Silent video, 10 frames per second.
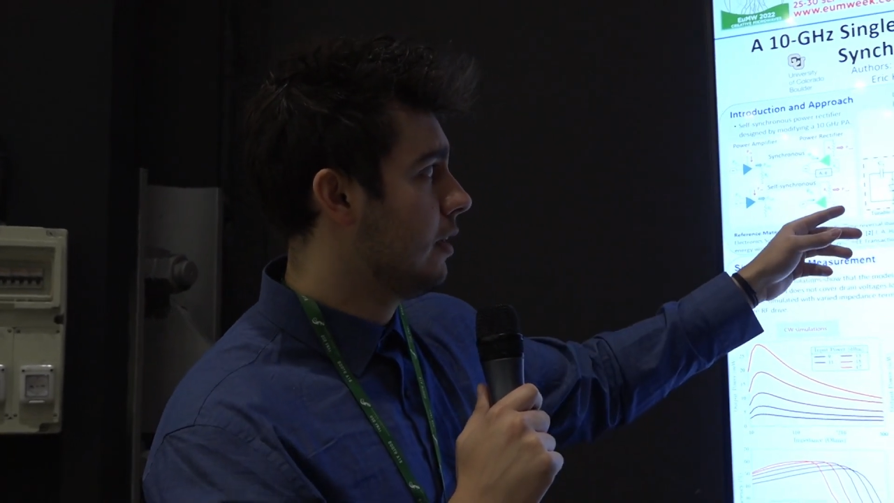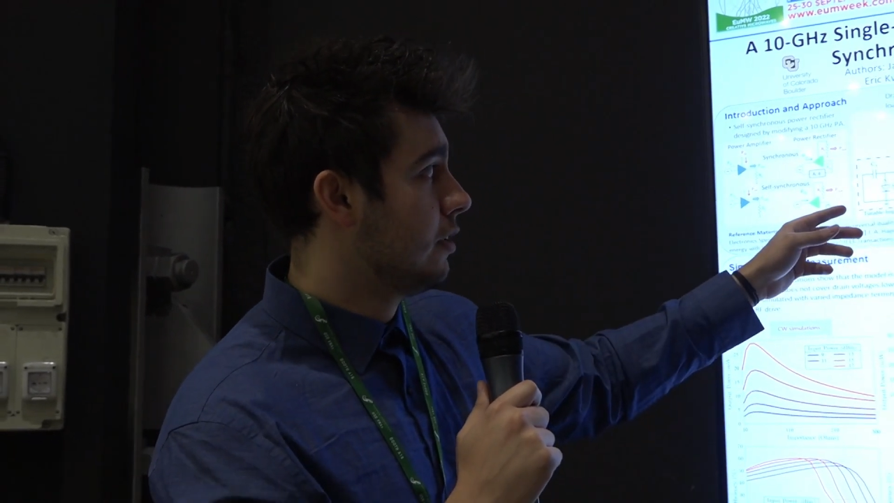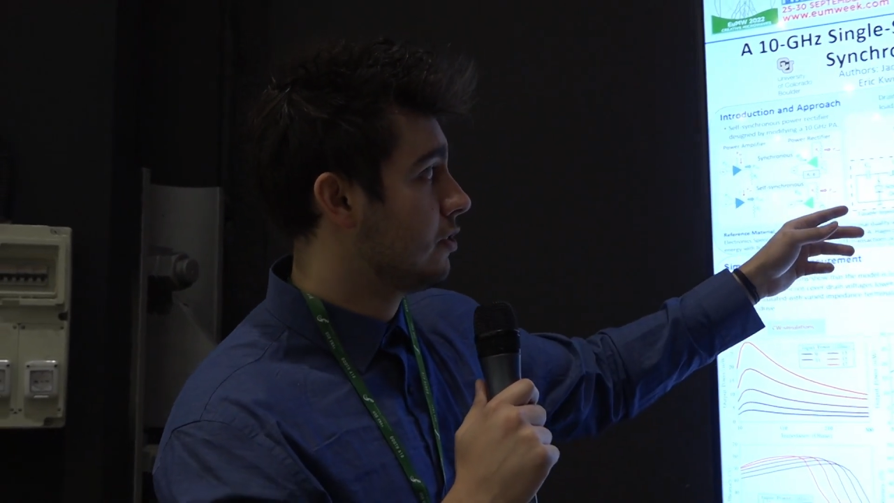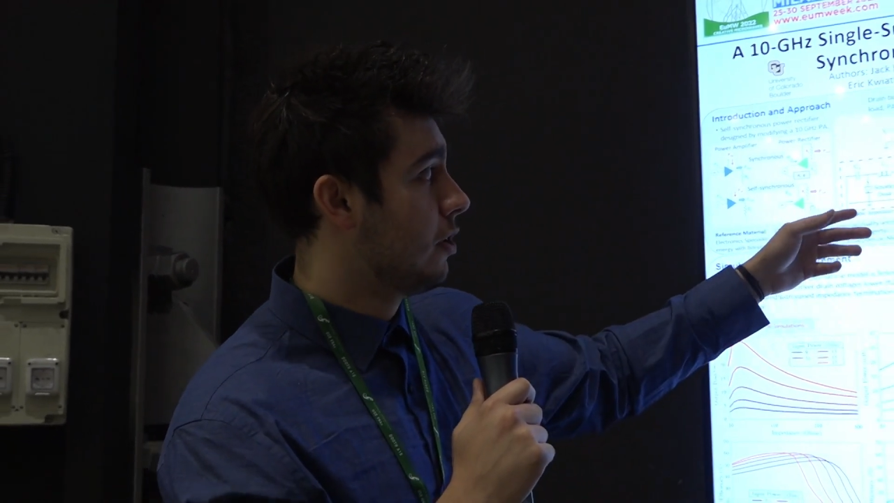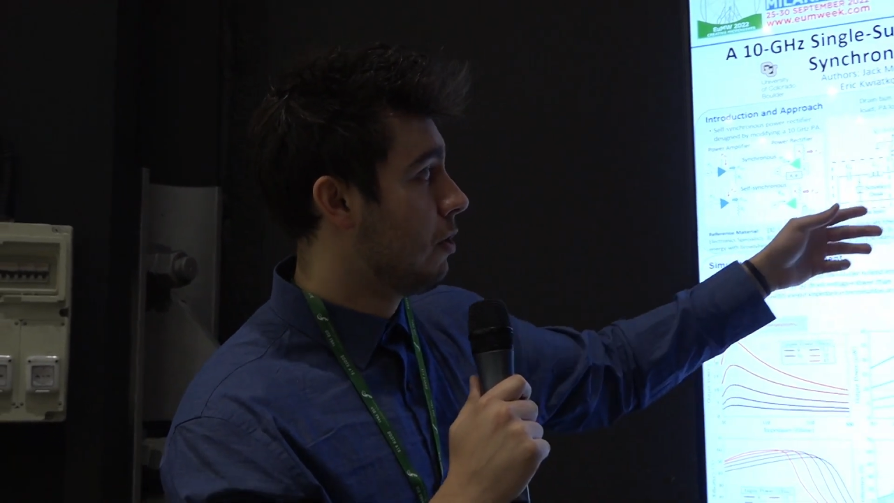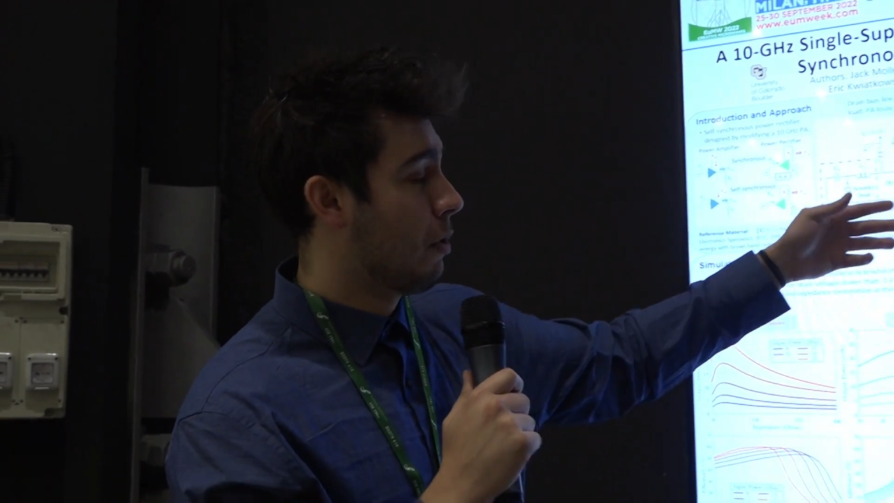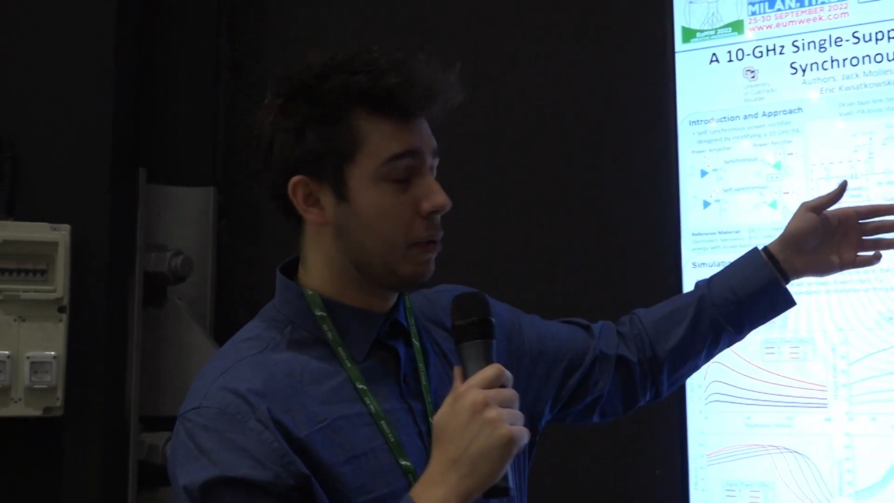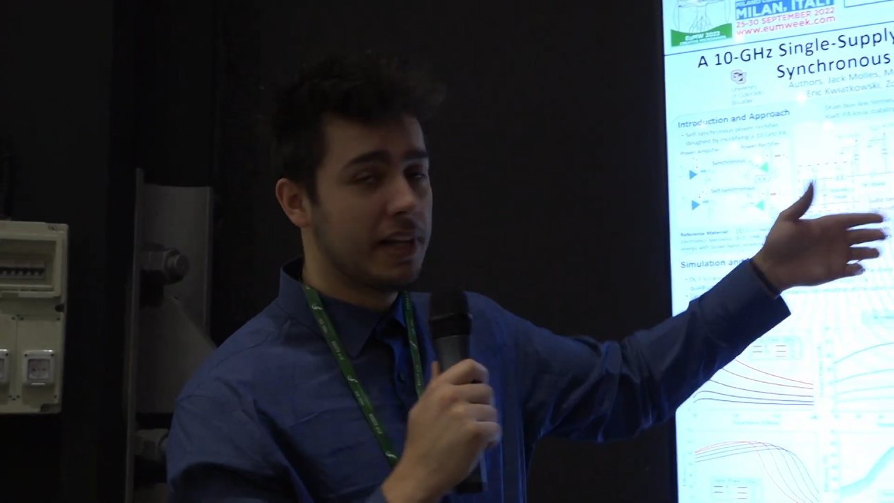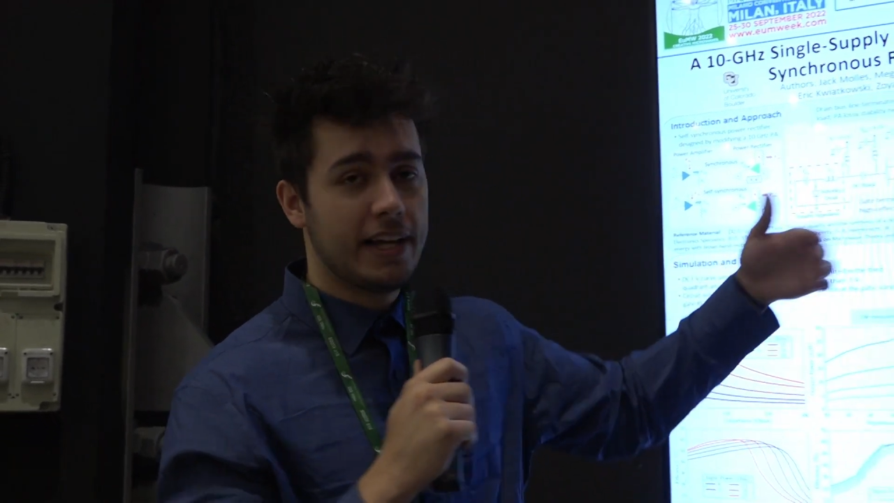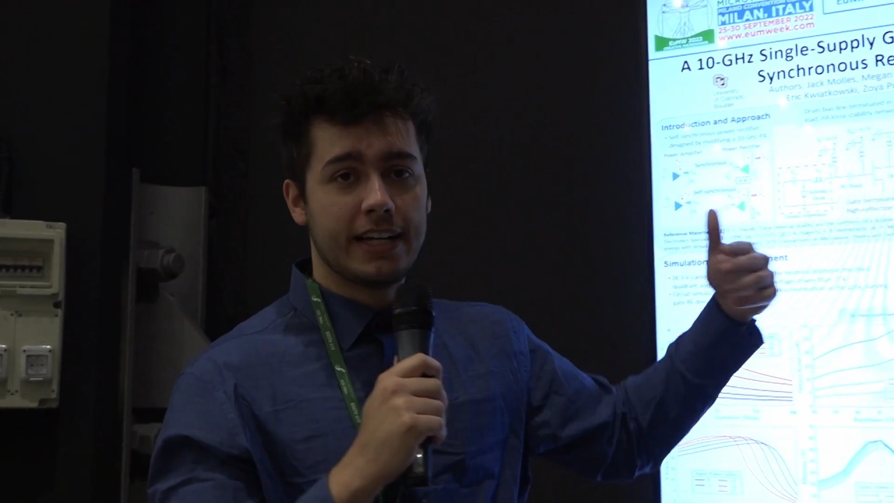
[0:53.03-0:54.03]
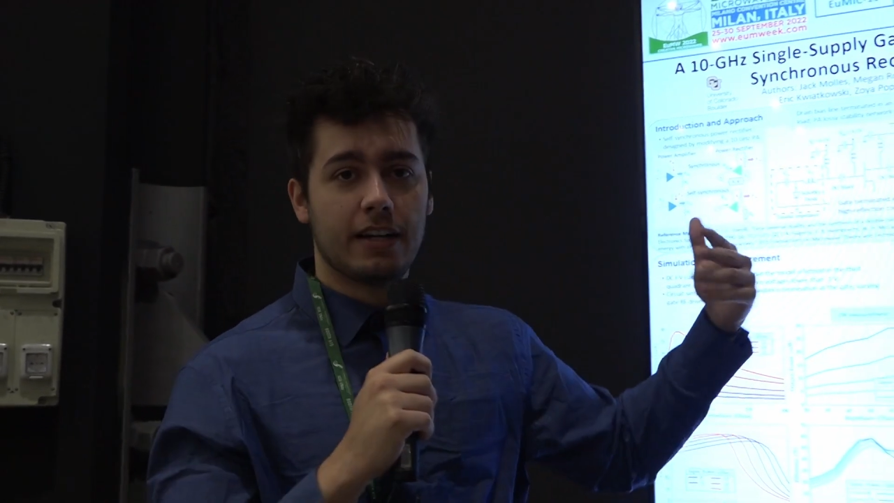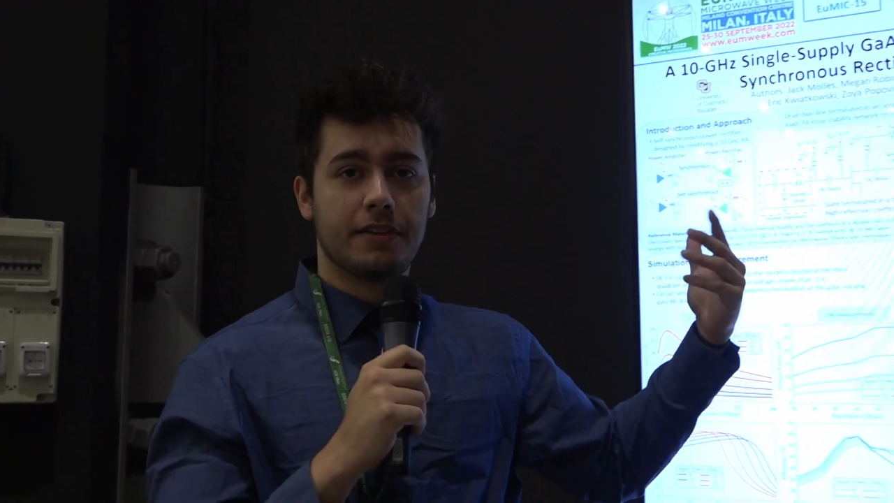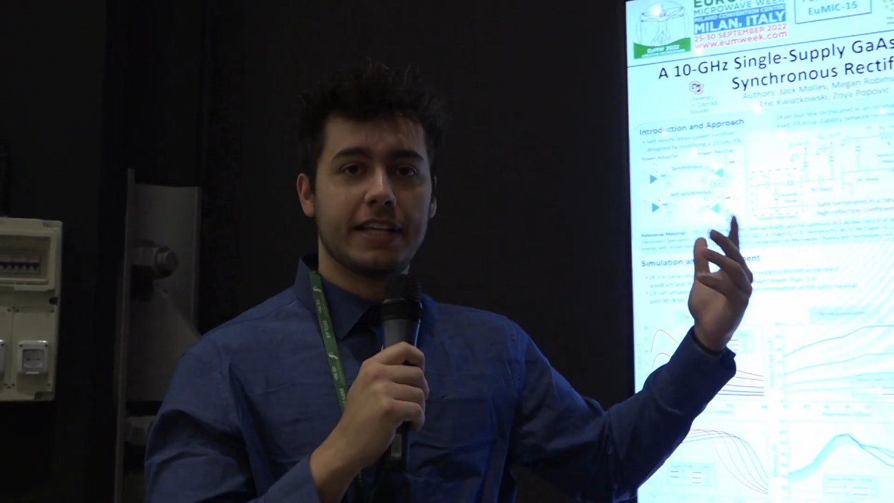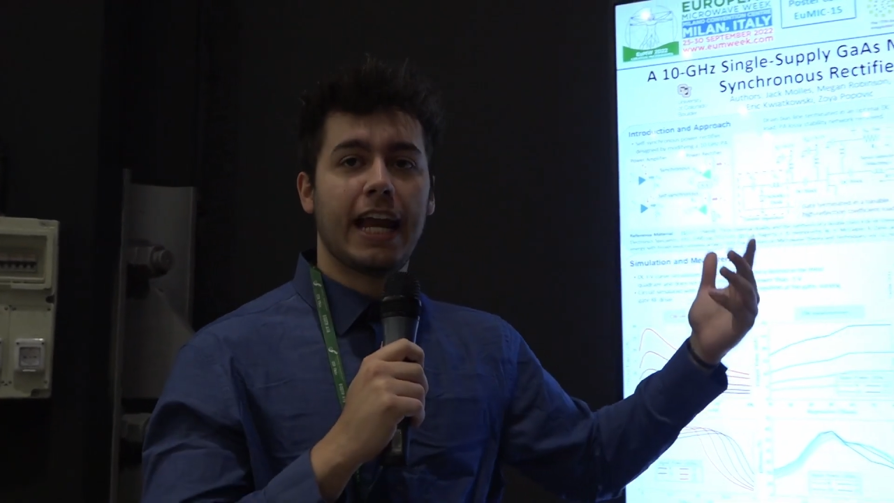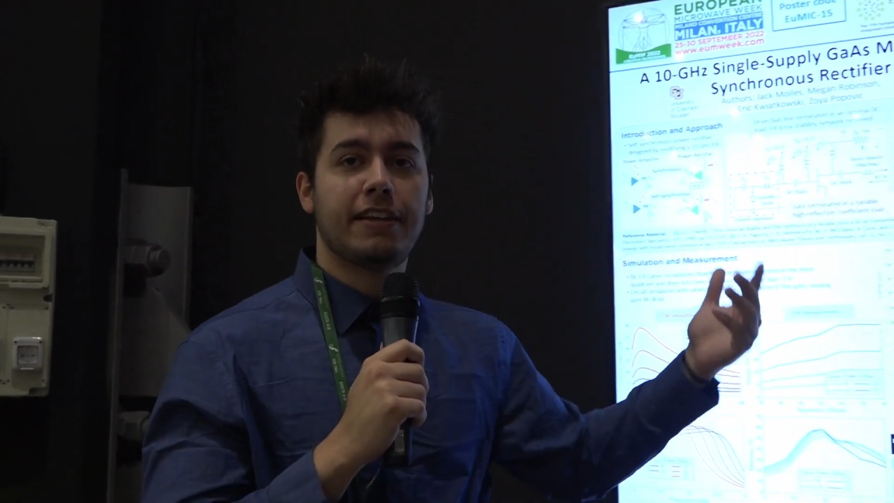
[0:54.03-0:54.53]
So we're relying
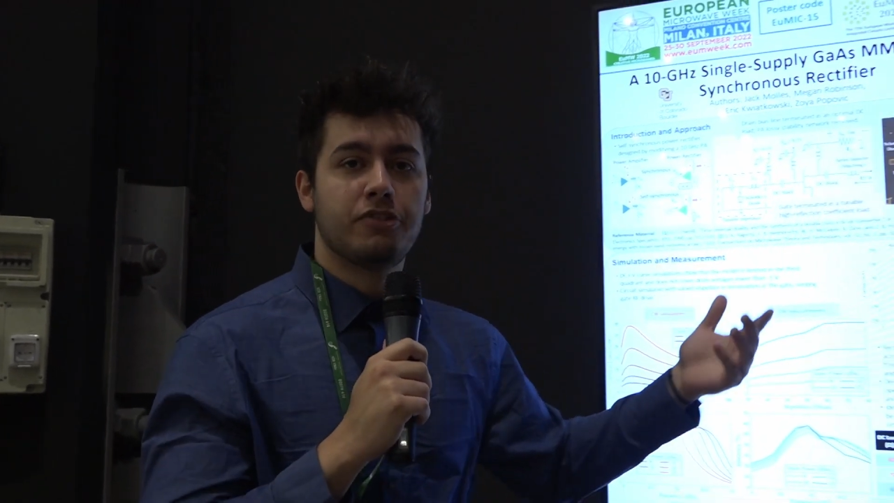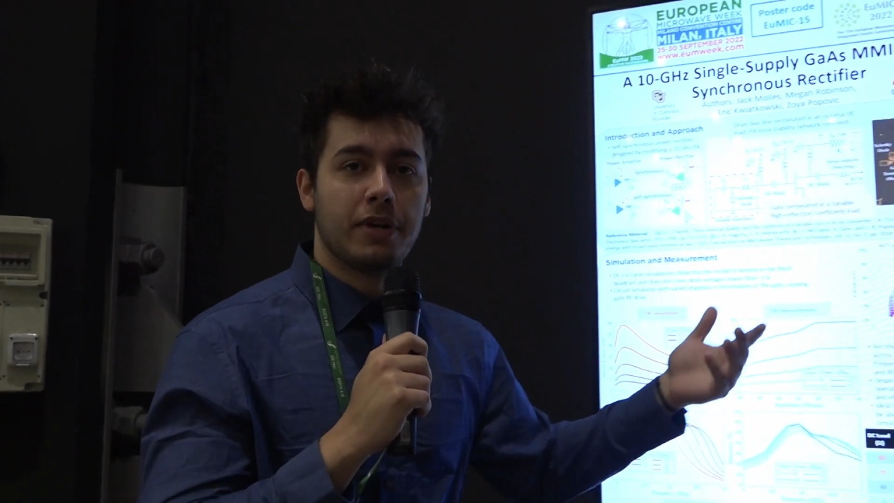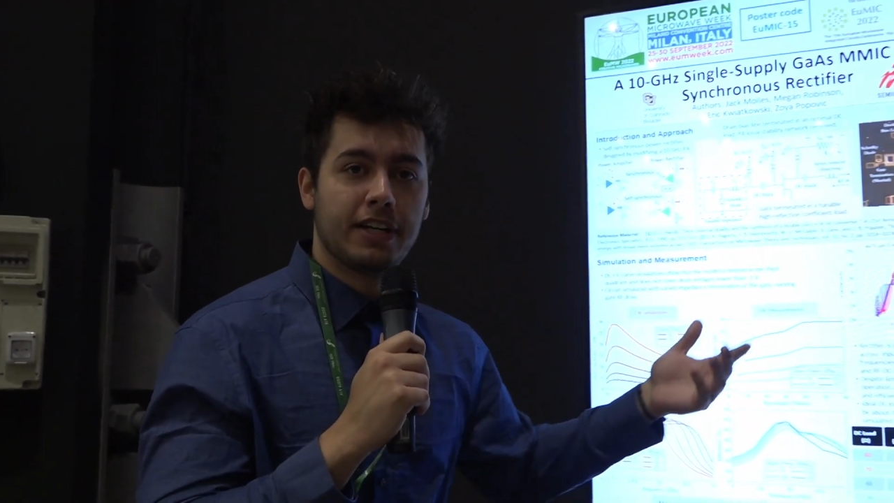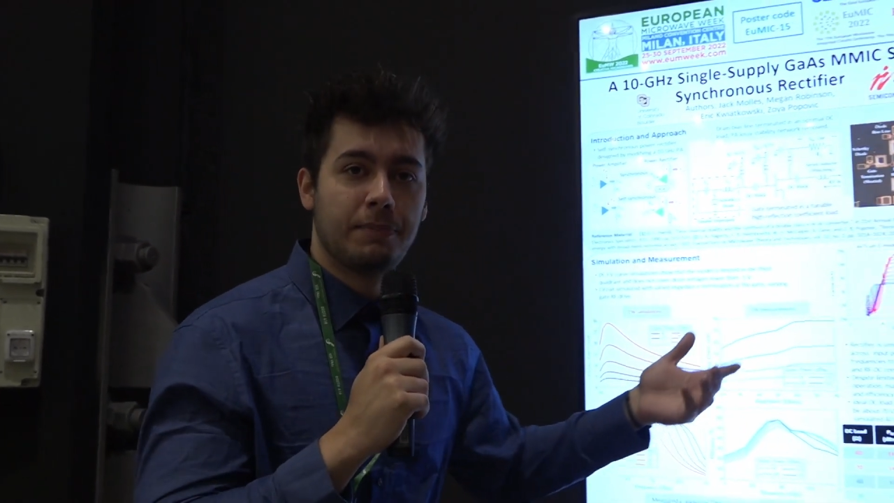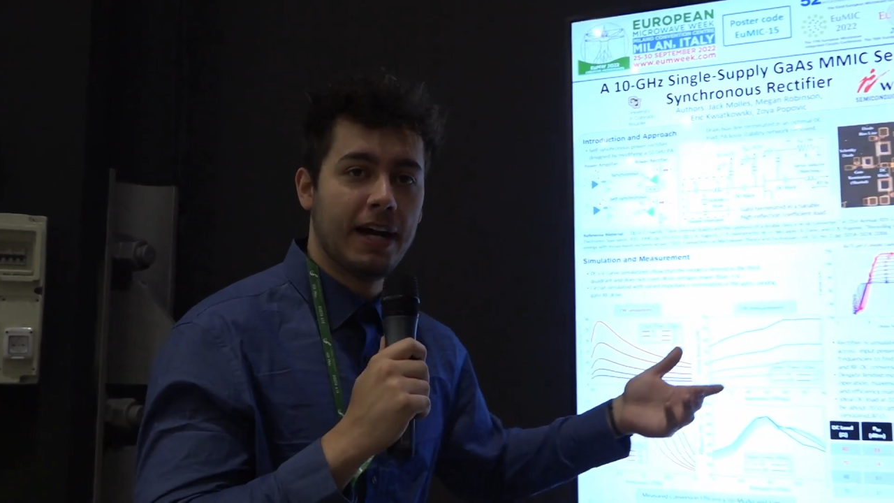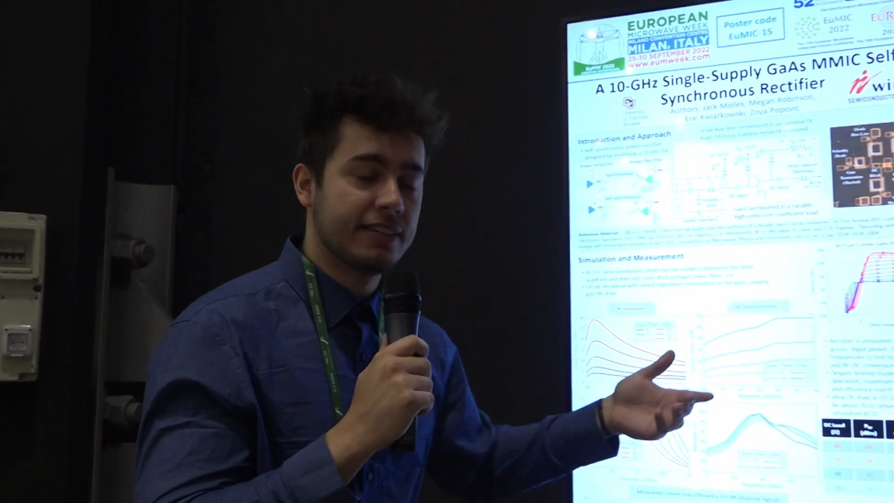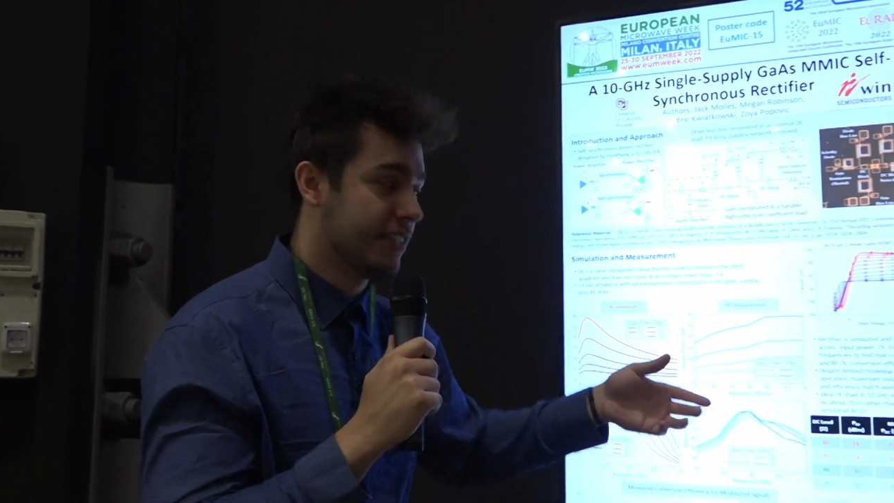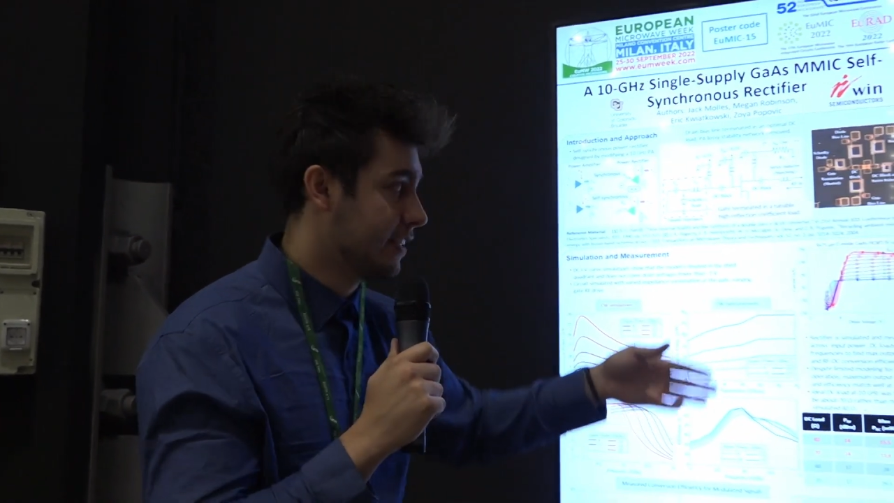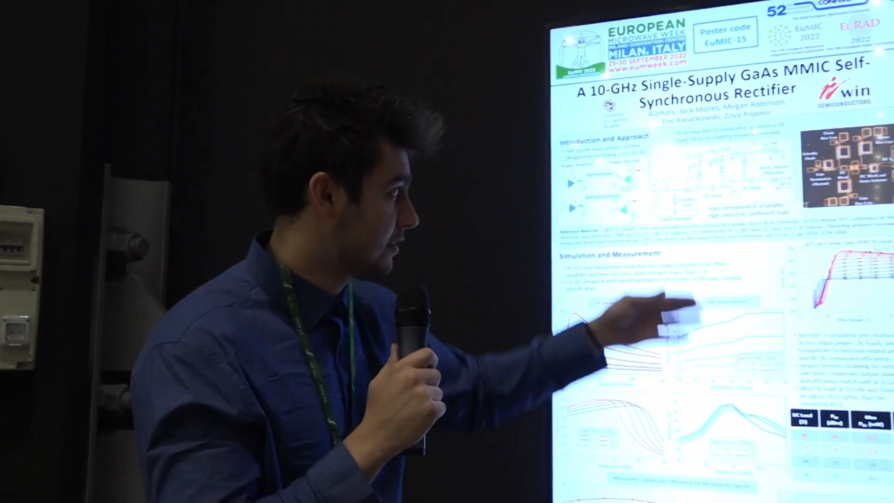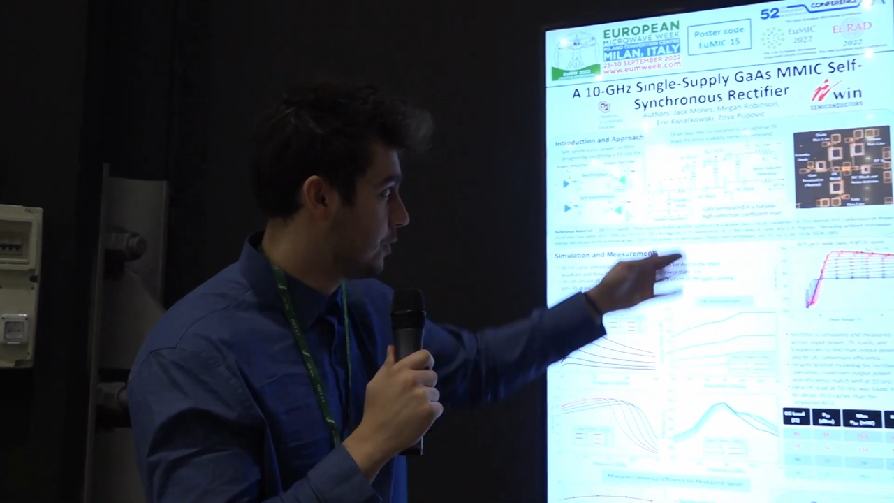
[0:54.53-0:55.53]
on the gate to drain capacitance